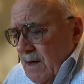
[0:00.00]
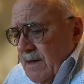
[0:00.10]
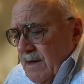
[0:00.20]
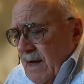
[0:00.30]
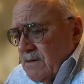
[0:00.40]

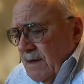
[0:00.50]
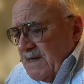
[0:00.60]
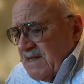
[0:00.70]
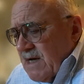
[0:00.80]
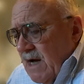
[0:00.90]
Now, let
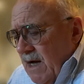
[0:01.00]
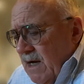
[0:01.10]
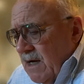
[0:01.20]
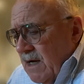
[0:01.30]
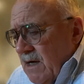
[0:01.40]
me
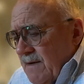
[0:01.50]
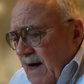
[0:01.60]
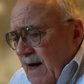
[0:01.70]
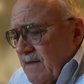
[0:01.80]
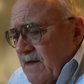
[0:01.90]
say
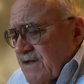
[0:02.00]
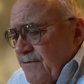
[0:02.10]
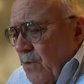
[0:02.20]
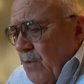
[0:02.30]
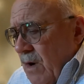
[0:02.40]
that this
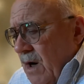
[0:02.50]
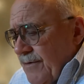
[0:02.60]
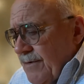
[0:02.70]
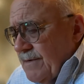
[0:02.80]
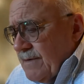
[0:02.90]

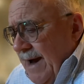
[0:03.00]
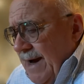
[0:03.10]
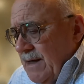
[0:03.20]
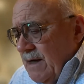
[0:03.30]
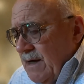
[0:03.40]

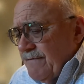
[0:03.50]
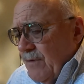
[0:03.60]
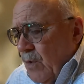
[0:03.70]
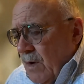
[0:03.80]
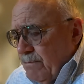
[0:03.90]

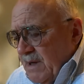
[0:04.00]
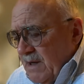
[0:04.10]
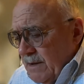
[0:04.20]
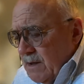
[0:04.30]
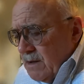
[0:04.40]
484
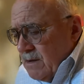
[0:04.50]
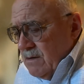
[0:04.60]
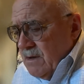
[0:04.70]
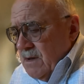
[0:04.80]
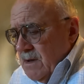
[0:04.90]
billion,
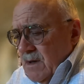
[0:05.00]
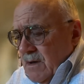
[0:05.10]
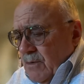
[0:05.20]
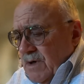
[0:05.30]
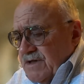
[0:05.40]

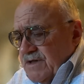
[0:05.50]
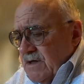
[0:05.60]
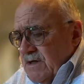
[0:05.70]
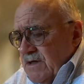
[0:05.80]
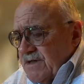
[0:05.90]
which
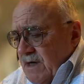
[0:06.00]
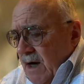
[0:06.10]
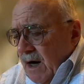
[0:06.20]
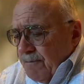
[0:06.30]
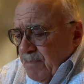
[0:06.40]
is
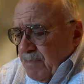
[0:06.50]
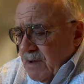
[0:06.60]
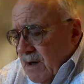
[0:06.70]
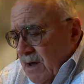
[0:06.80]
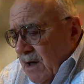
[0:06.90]
up
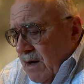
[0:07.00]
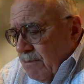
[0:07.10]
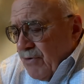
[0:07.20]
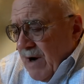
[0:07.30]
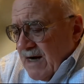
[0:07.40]

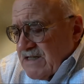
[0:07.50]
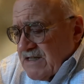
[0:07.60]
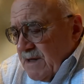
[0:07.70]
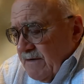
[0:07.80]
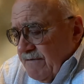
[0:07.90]

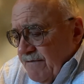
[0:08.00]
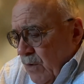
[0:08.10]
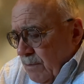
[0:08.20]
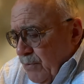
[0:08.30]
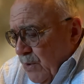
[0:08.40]
approximately
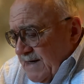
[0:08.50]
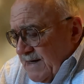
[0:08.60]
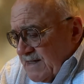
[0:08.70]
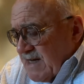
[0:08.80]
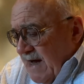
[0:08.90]

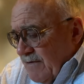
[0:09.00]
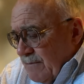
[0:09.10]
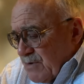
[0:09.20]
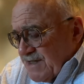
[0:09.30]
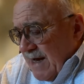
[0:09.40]

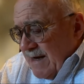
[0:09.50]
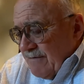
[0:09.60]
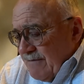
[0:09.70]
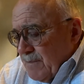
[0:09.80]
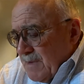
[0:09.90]

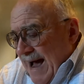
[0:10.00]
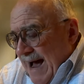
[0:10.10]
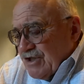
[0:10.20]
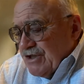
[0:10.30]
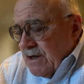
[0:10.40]
4.7% from
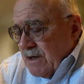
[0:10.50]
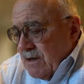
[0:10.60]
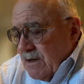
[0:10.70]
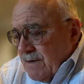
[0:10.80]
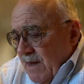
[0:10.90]
last year,